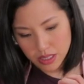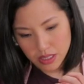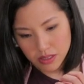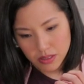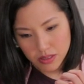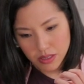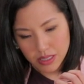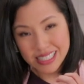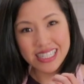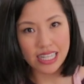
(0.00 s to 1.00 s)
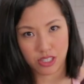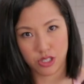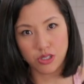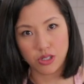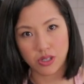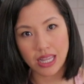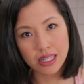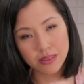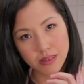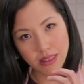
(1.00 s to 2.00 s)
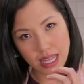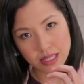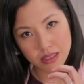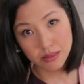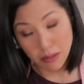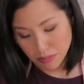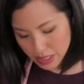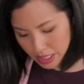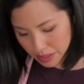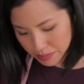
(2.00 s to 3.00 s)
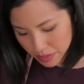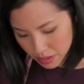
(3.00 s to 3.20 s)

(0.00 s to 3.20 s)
a little denser, a little less crumbly,